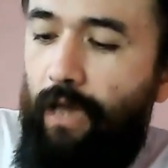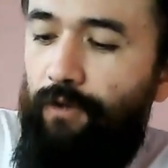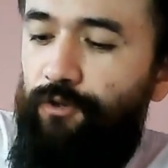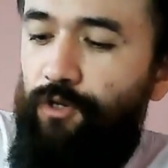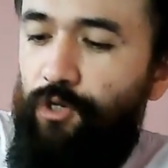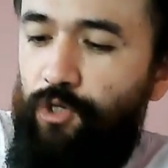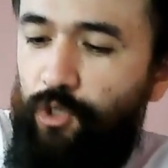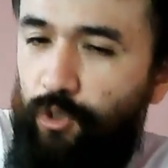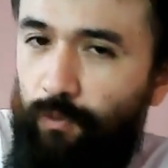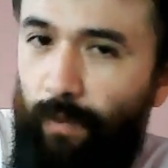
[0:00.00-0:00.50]

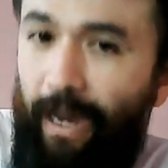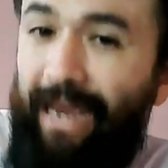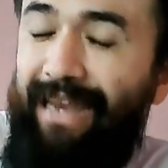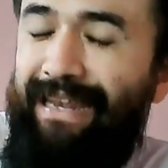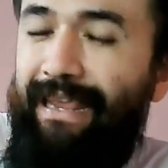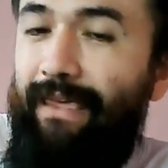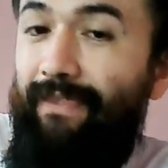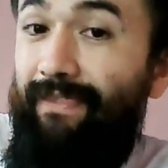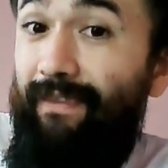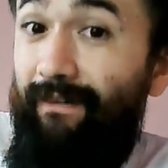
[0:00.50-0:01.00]

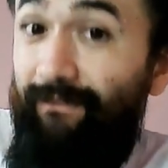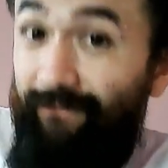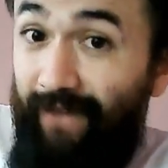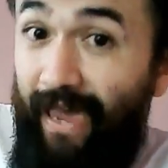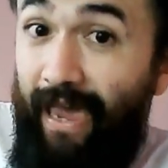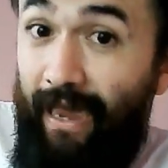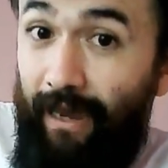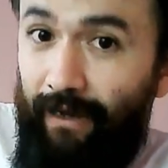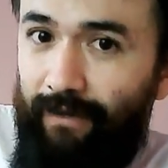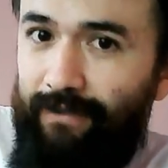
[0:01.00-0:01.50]
despite the
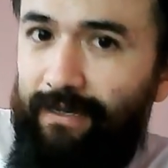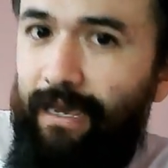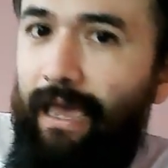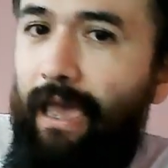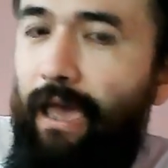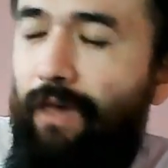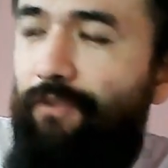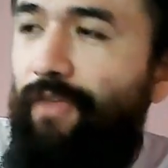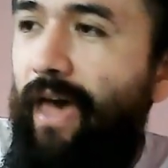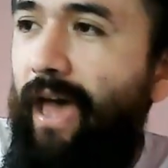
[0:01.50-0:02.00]
fact
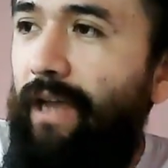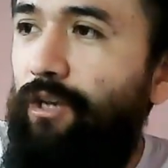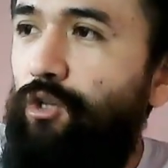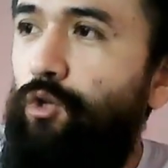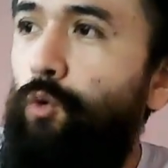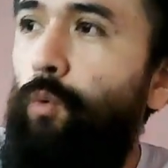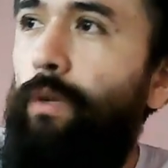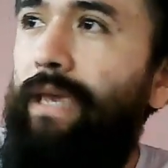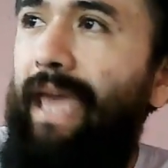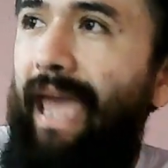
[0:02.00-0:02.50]
that
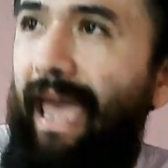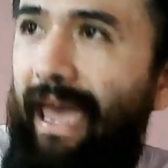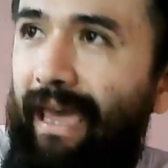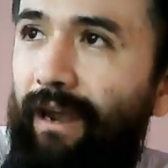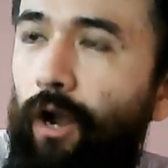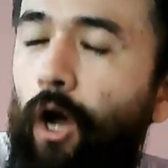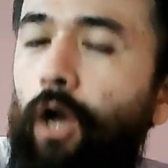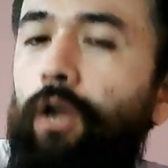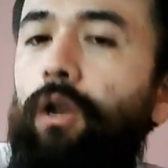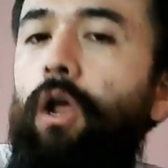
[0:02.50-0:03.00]
you
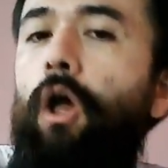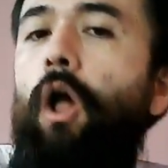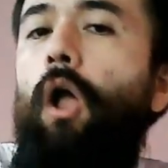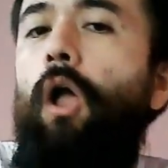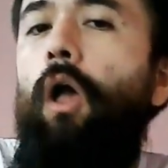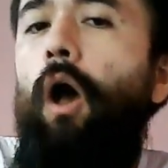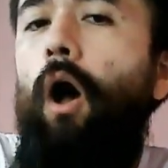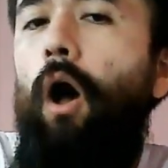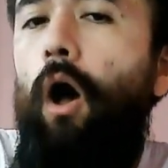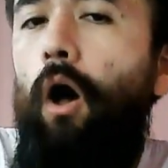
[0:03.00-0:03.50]
cannot
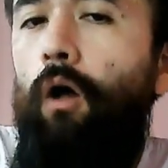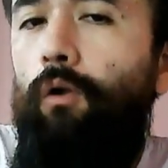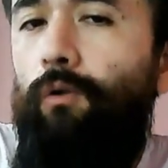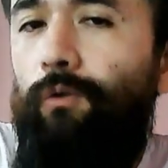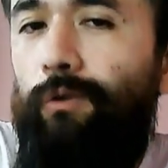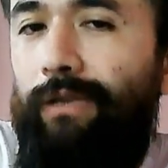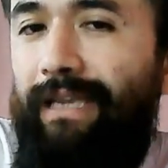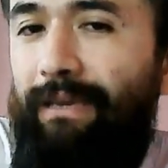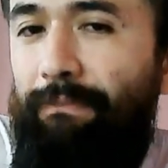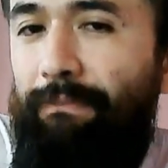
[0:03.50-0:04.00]

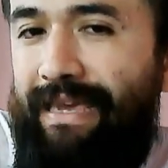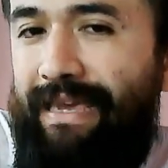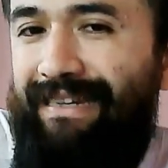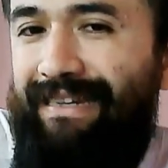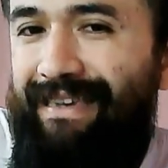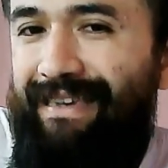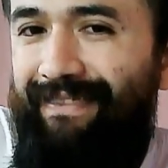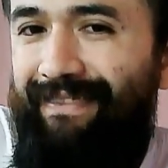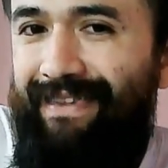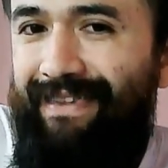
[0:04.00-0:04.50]

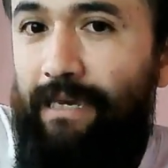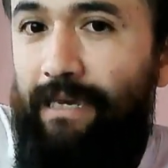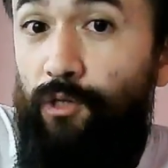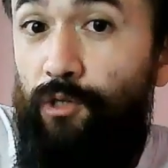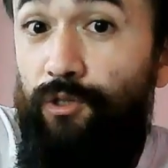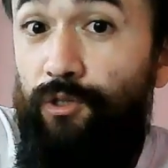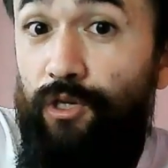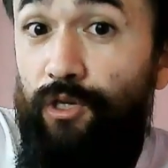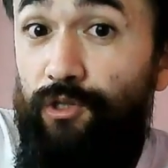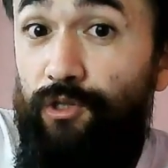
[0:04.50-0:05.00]
limit the
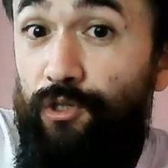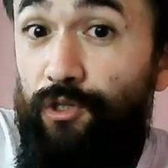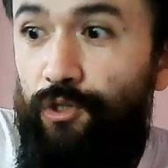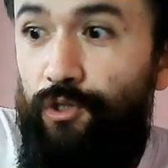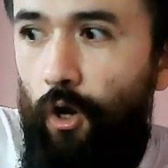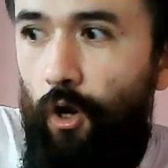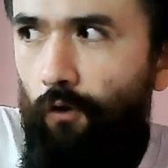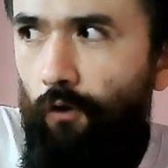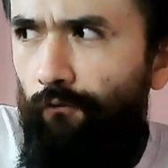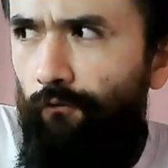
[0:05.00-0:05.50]

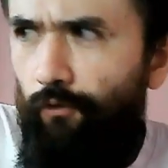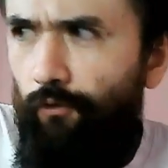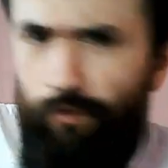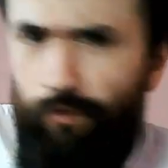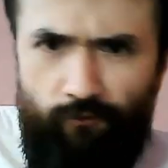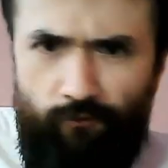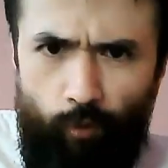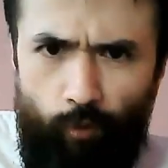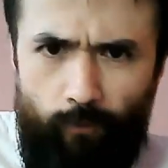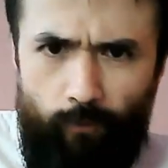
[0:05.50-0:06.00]
existence of
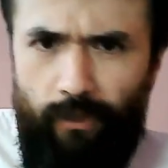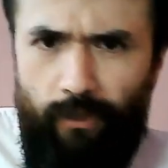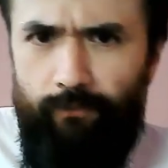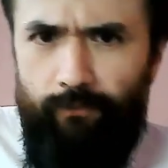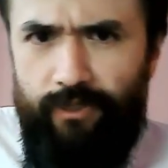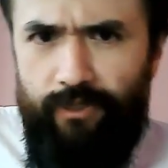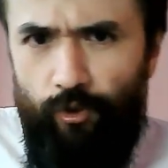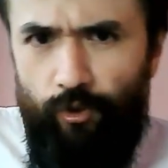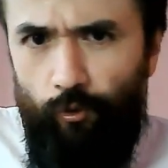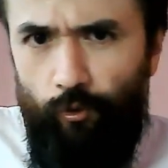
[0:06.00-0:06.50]
the formal and
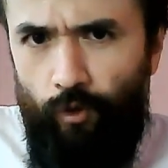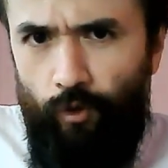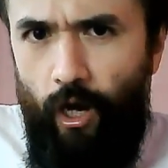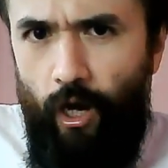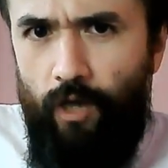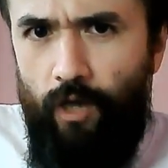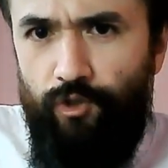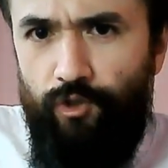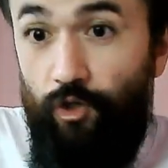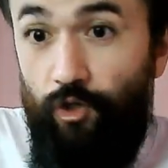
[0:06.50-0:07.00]
material
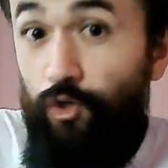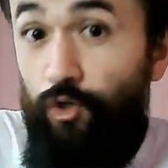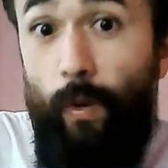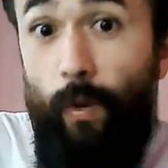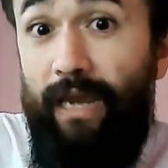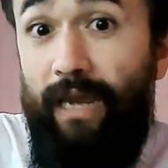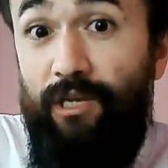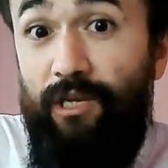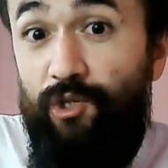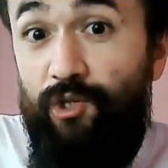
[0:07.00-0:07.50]
cause to
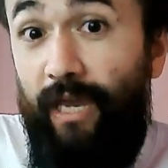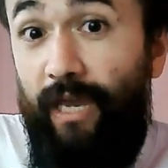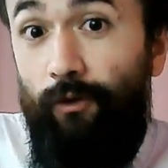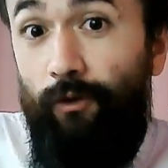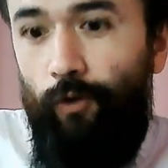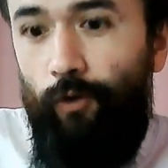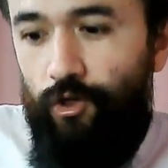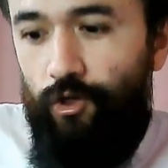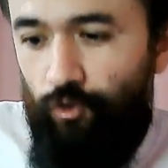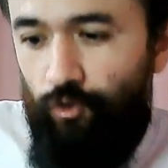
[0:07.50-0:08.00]
any
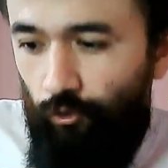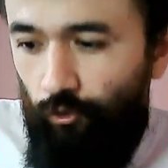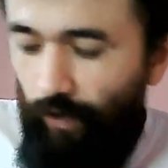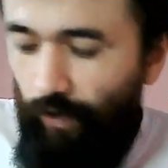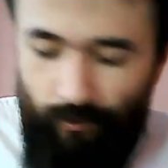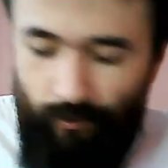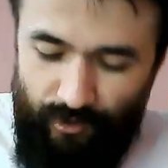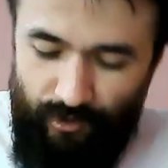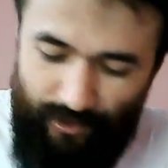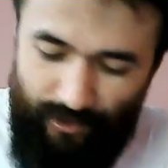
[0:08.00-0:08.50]
psychological
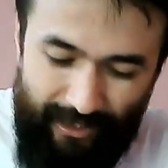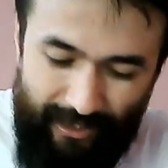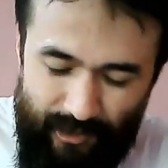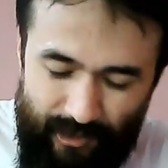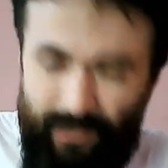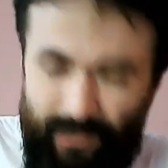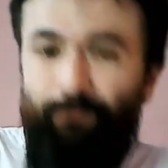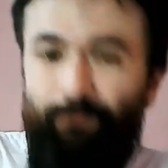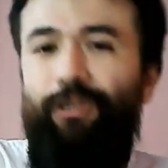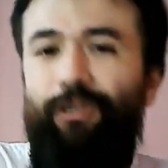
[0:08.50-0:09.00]
grounds. It's not
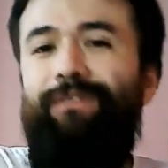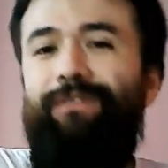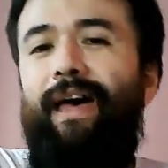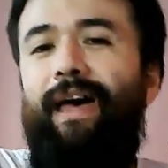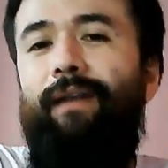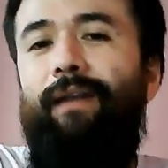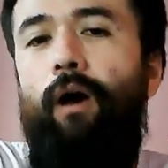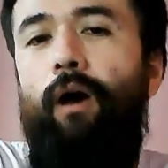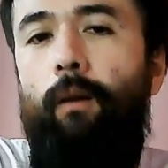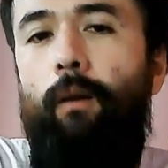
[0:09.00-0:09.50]
simply that